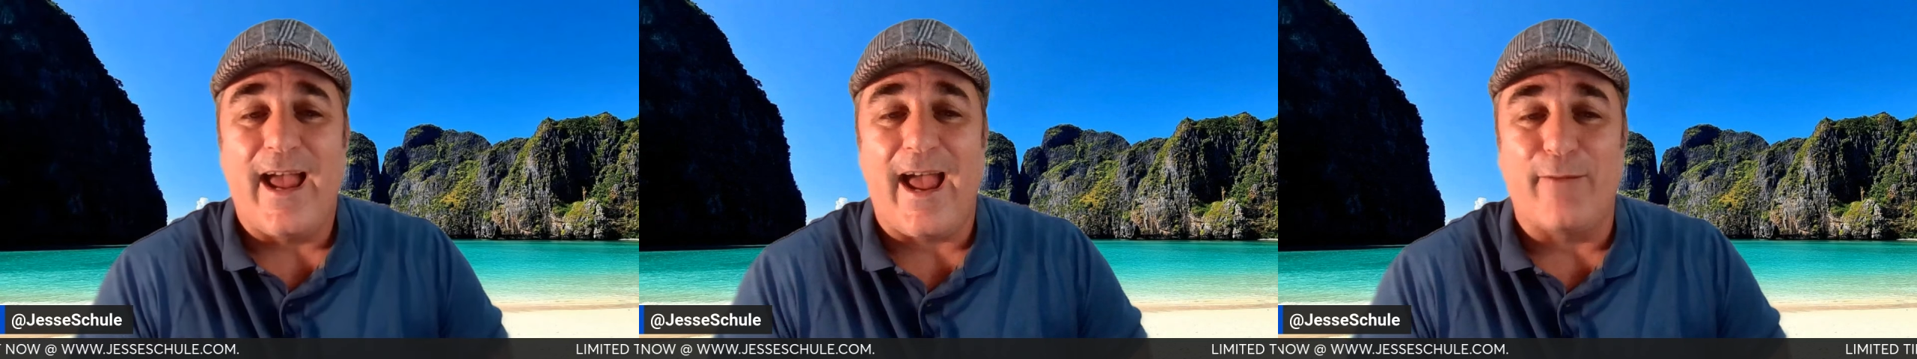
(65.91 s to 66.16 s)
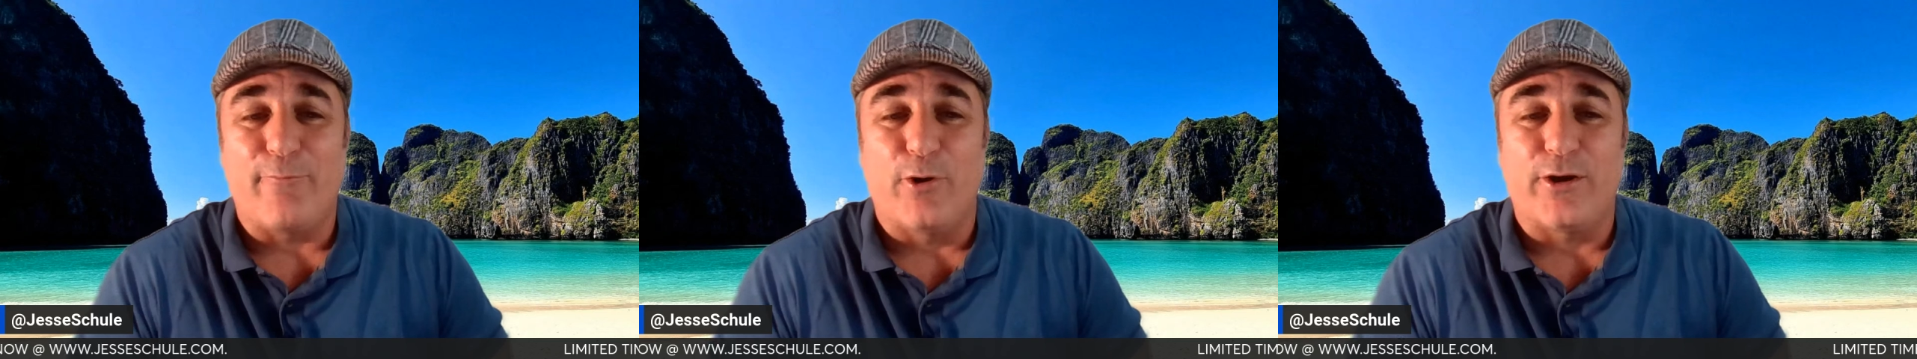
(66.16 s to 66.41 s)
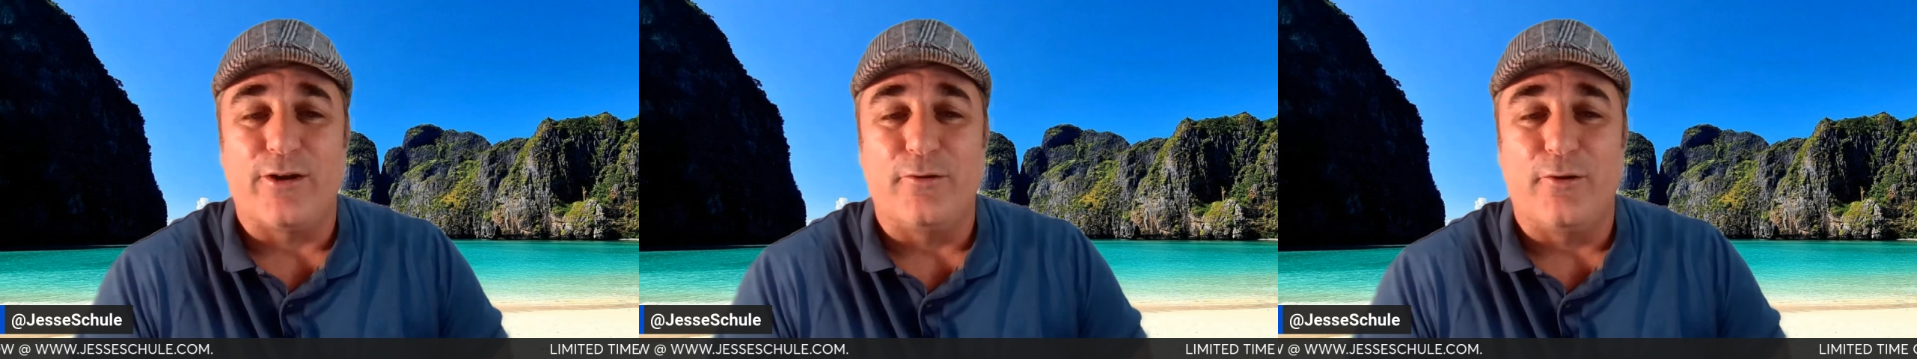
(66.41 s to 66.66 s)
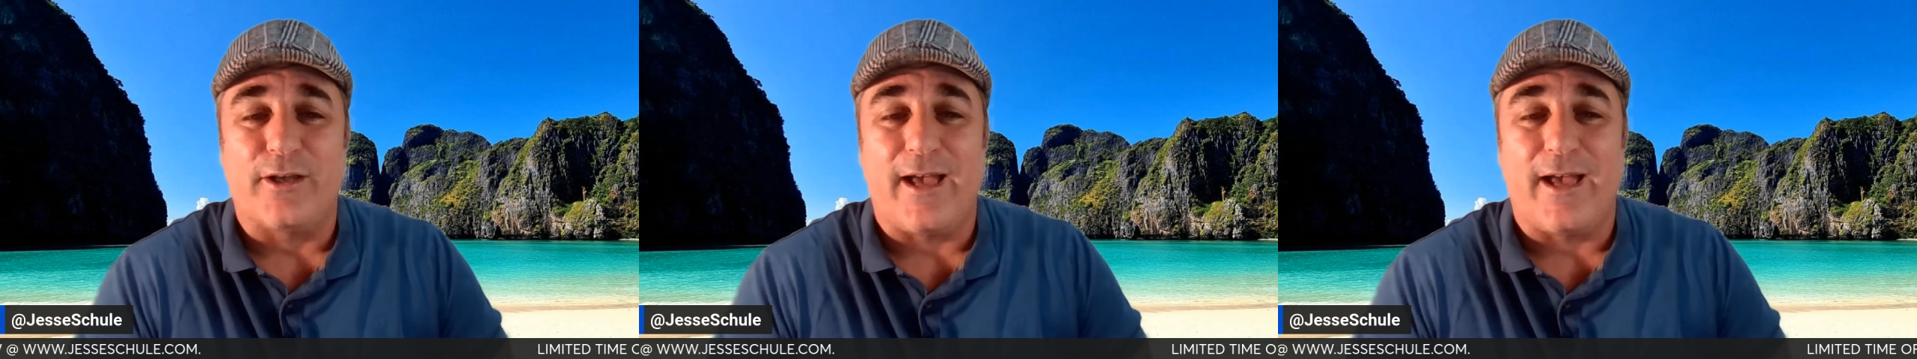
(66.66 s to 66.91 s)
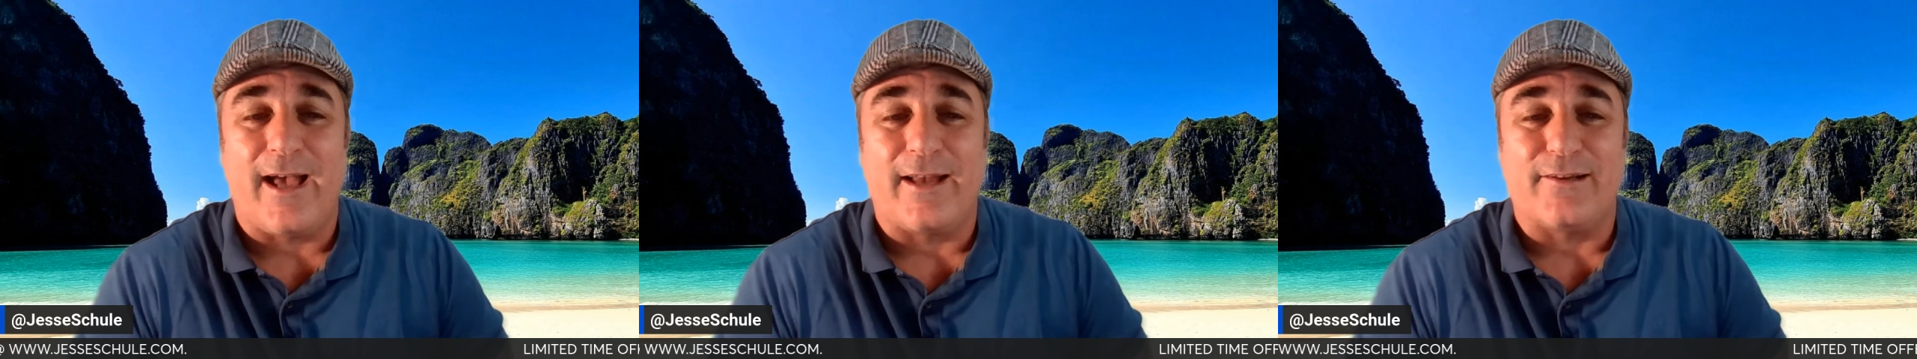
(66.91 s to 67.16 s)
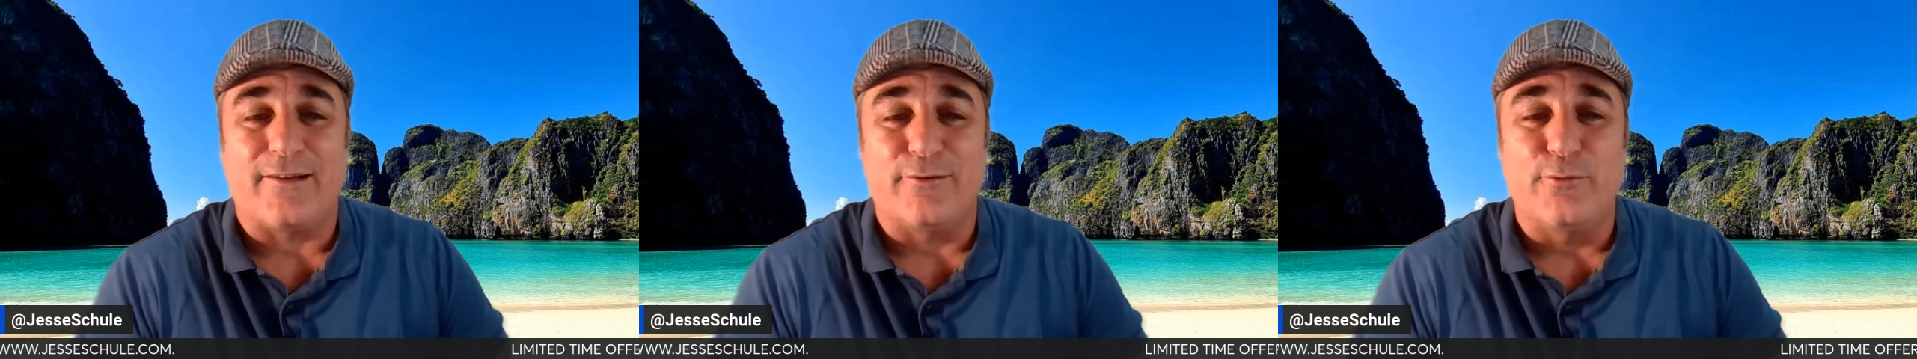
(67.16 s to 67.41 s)
And we're going to look
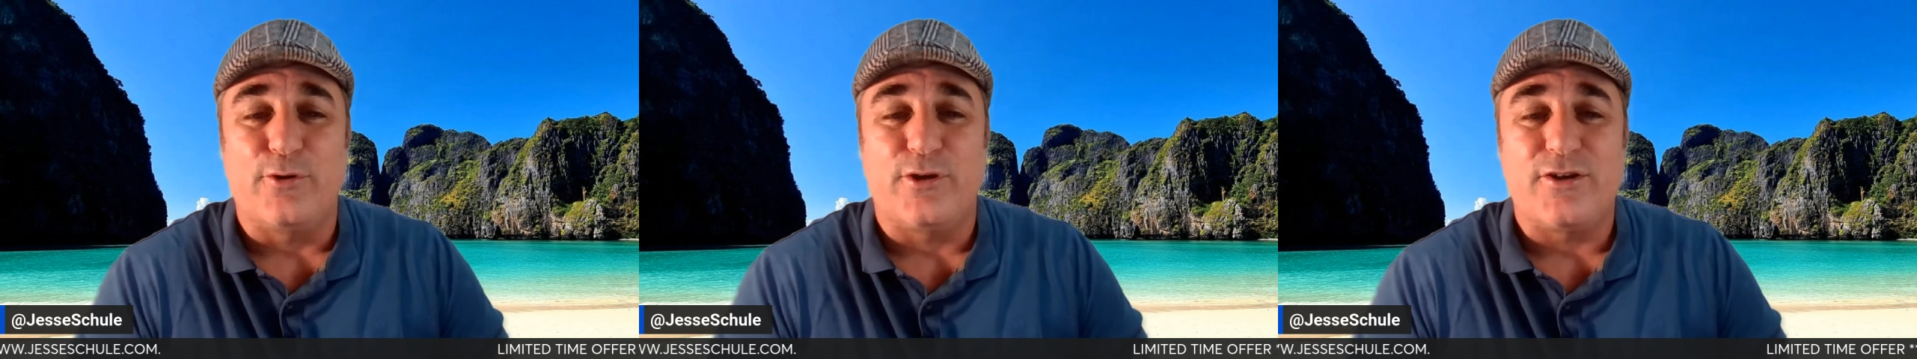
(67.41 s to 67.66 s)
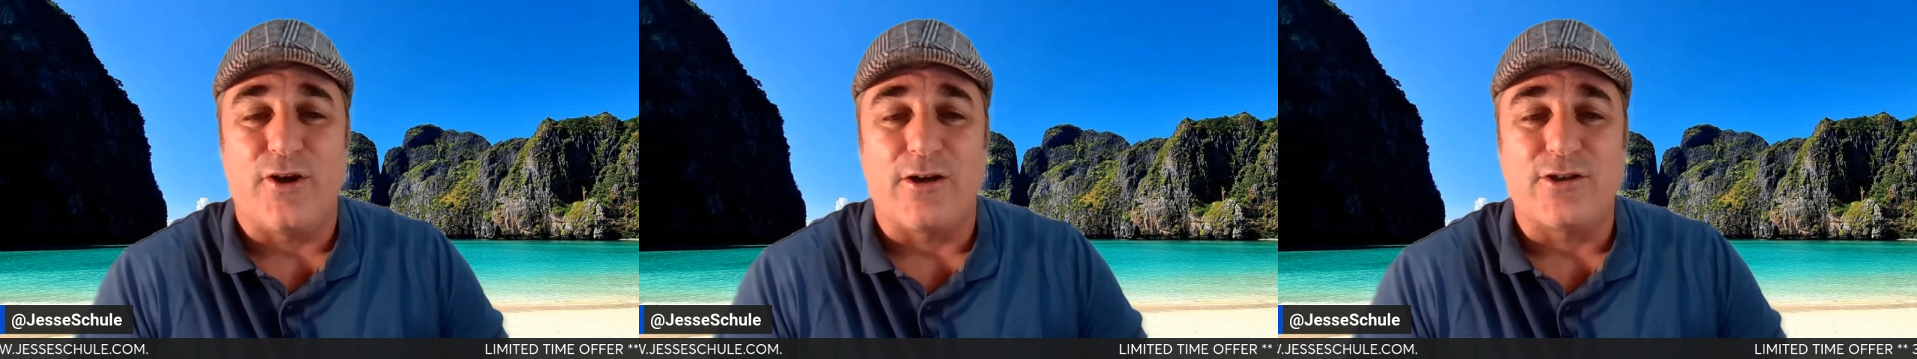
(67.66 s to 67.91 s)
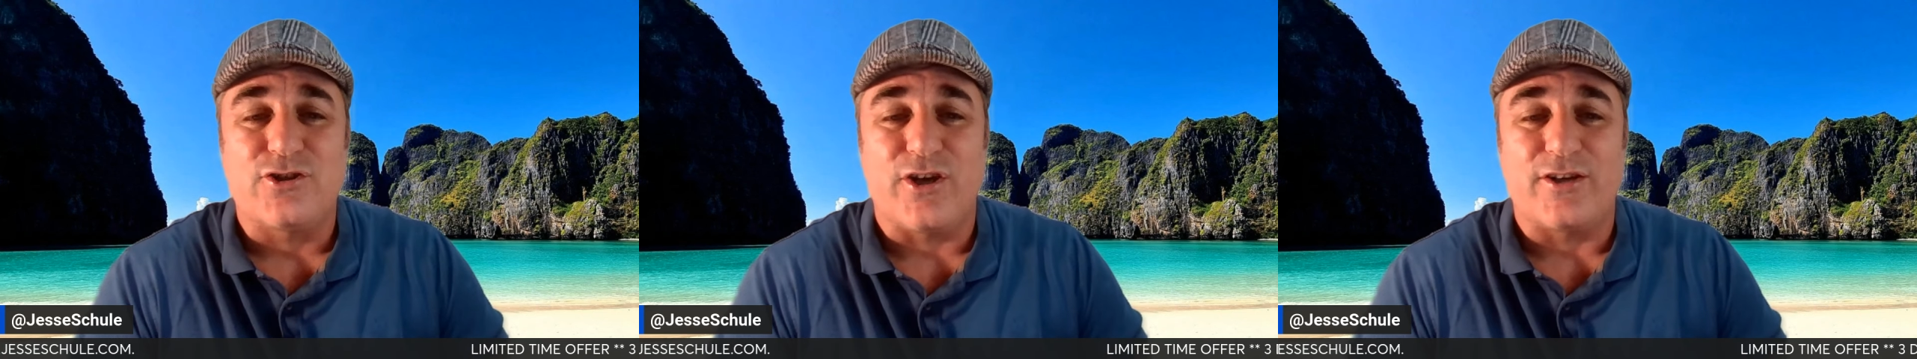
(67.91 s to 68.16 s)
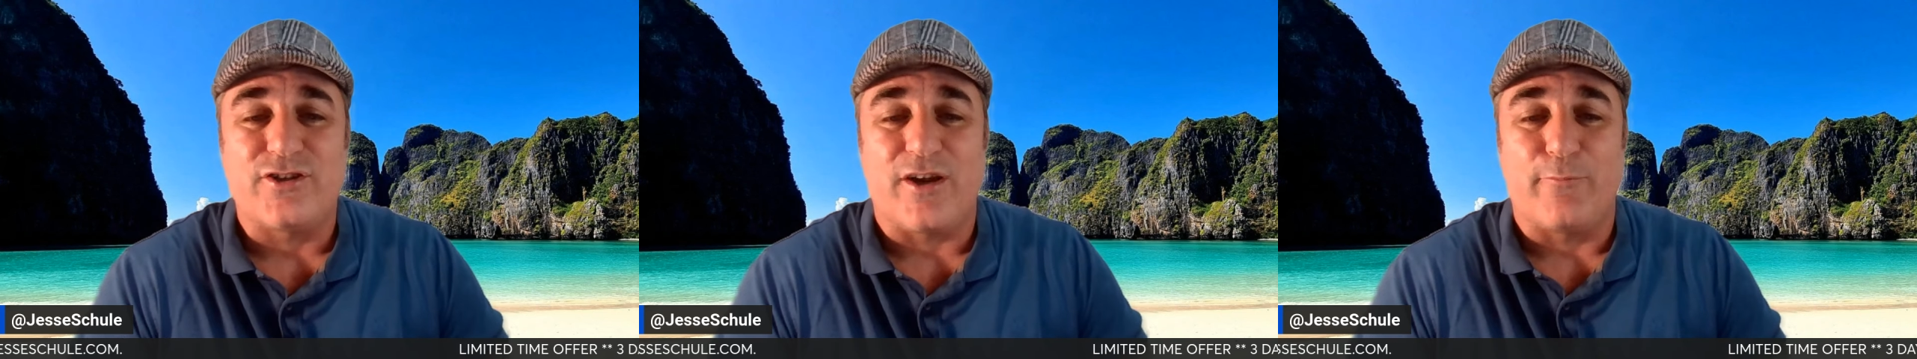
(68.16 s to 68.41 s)
at Luka Doncic